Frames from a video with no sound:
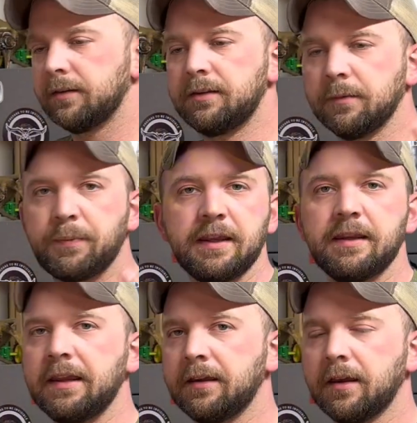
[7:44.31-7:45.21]

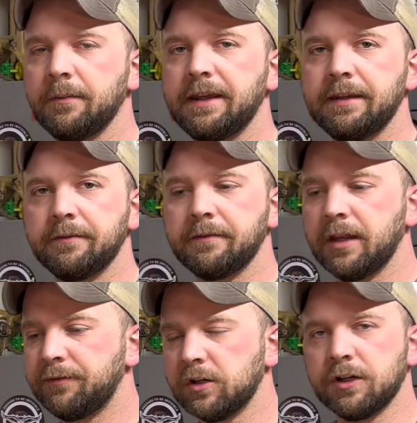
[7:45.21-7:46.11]
Depending,
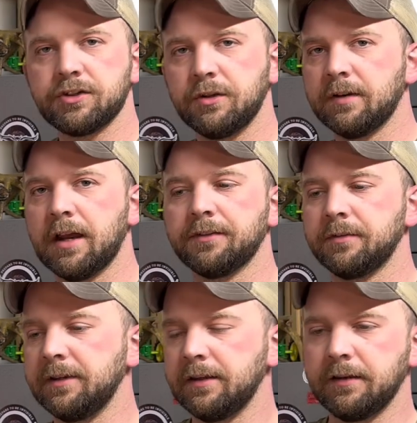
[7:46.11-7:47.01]
if you're in a shooting house,
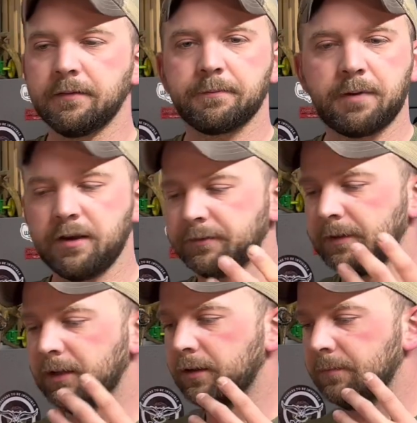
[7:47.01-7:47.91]
it'd be
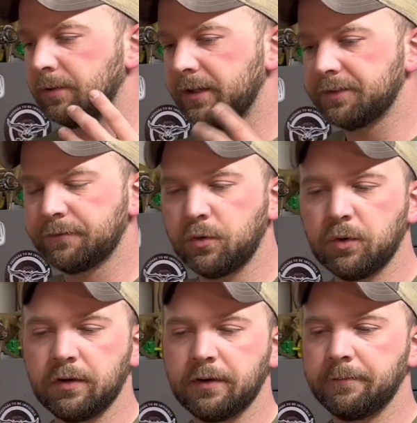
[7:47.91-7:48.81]
possibly a good place
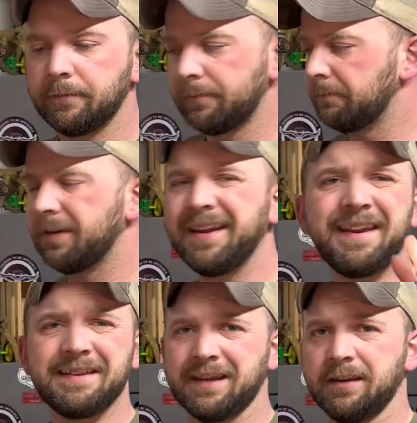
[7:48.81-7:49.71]
for
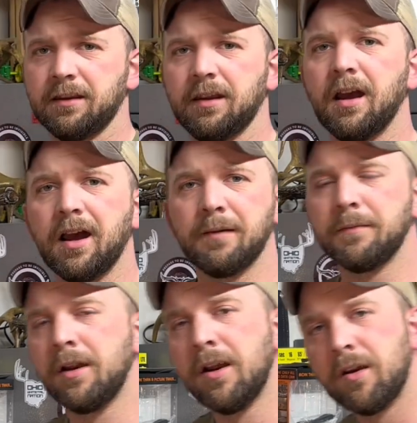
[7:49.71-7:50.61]
anything.
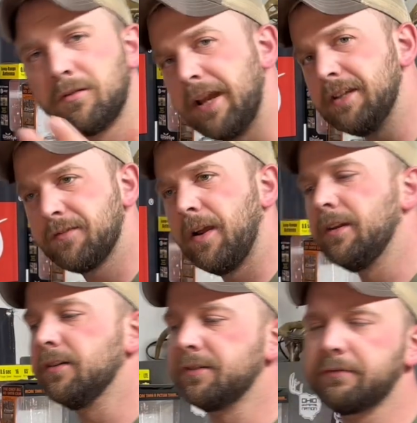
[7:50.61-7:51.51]
Range
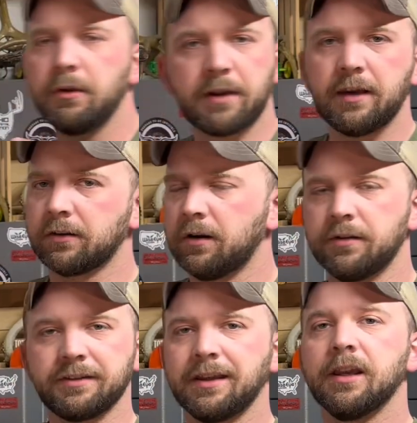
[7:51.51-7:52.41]
finders, locator
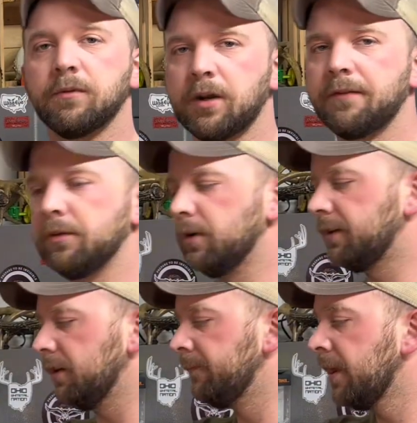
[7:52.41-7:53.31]
calls, again, whatever you want
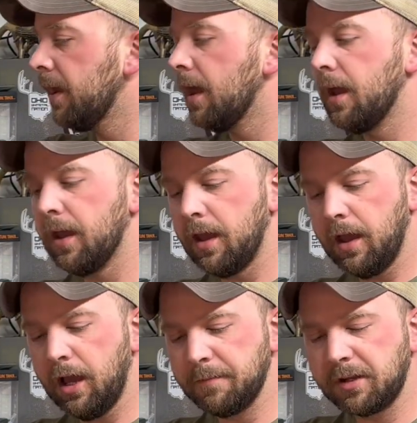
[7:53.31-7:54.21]
to.
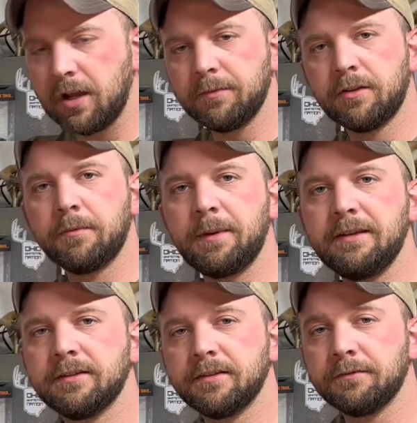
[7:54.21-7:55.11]
A couple other
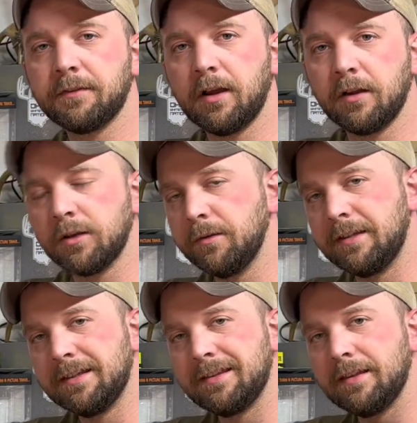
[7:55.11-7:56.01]
pieces of
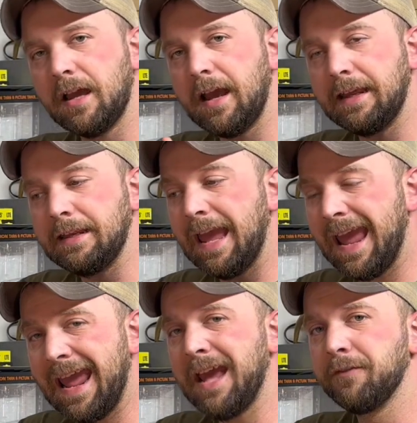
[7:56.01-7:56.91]
clothing that I
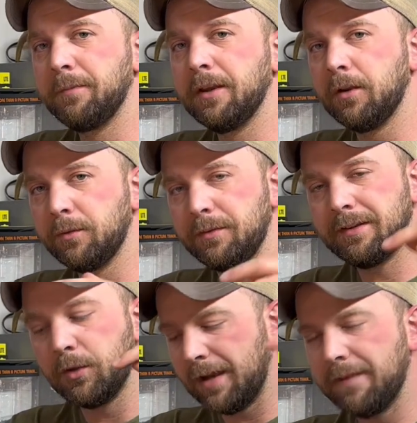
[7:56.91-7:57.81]
have but
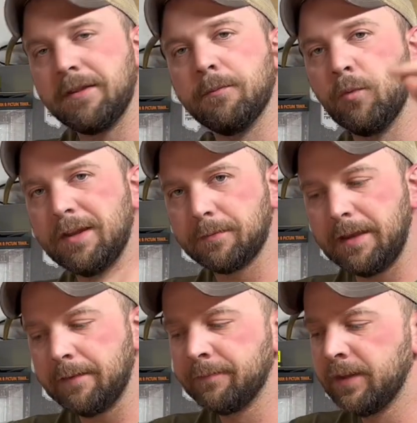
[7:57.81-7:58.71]
don't have them with me.